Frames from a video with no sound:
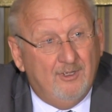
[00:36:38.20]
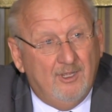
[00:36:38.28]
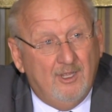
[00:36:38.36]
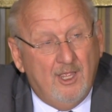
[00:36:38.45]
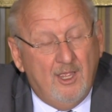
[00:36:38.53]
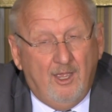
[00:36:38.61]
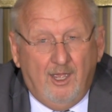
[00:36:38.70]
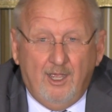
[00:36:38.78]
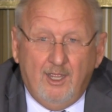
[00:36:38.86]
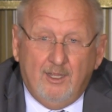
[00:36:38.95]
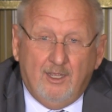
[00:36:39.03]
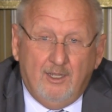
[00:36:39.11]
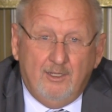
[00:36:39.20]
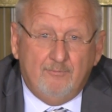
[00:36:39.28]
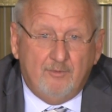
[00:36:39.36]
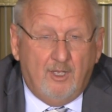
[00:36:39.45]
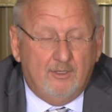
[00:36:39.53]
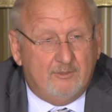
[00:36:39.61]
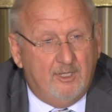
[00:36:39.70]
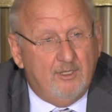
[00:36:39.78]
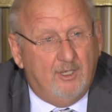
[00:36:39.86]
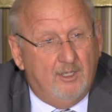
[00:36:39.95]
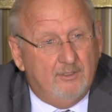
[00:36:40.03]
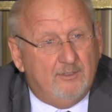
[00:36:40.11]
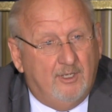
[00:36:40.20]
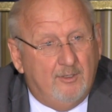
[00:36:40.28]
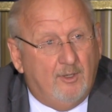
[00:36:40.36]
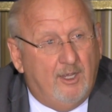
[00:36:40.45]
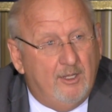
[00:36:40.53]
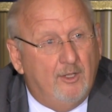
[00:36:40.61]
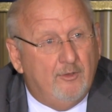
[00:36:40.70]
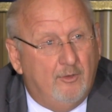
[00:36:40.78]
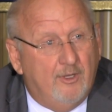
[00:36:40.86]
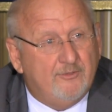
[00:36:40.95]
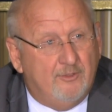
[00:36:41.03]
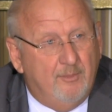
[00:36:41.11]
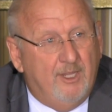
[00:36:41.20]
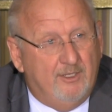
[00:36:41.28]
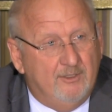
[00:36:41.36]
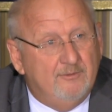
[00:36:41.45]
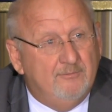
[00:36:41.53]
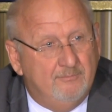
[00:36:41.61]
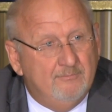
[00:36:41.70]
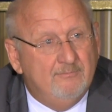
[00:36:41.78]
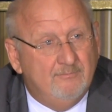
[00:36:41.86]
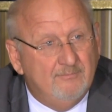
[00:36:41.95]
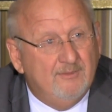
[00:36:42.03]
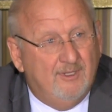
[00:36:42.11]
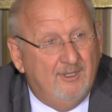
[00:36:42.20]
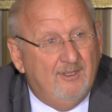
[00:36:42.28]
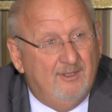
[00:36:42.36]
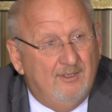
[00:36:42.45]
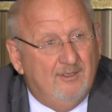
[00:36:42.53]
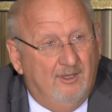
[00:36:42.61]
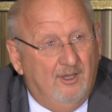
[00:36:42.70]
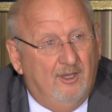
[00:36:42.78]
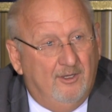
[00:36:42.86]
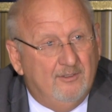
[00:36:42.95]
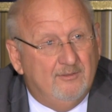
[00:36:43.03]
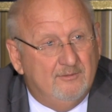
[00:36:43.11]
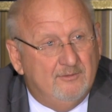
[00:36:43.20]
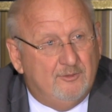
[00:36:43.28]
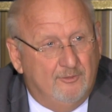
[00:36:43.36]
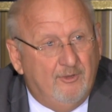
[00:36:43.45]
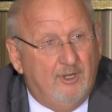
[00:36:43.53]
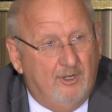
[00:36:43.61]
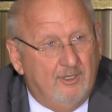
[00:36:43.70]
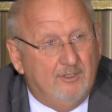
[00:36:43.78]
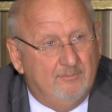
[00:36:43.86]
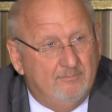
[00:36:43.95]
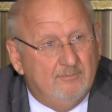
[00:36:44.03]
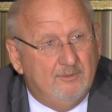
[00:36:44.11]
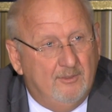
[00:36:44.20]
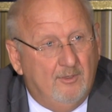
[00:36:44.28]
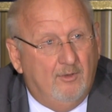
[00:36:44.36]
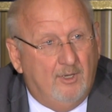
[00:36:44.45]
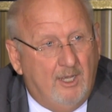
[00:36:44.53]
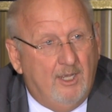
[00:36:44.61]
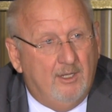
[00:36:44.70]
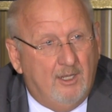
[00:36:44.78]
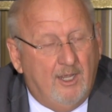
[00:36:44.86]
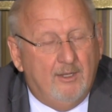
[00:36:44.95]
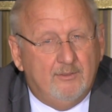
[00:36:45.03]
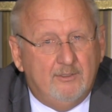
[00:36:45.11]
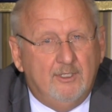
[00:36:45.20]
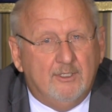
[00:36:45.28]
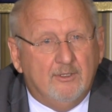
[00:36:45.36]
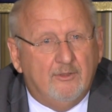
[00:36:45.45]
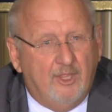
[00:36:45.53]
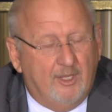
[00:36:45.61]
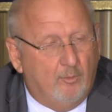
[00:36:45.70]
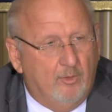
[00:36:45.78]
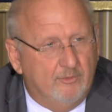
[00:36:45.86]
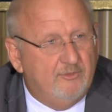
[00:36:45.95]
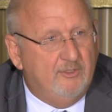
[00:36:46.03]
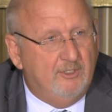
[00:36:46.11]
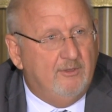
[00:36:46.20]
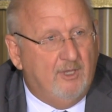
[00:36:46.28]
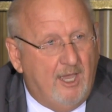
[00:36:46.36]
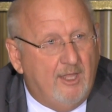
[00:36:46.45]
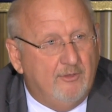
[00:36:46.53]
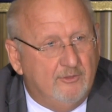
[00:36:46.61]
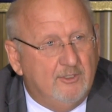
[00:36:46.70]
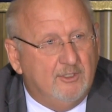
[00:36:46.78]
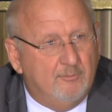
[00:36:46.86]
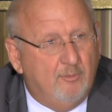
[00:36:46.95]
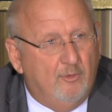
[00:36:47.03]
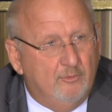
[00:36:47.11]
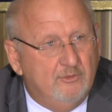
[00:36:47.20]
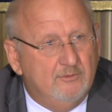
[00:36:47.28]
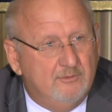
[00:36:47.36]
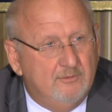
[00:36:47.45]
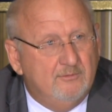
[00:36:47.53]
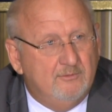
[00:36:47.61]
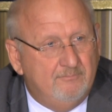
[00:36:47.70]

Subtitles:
Before the explosion? I tell you, I underestimated the severity. You know, I didn't think we would see the hydrogen explosions.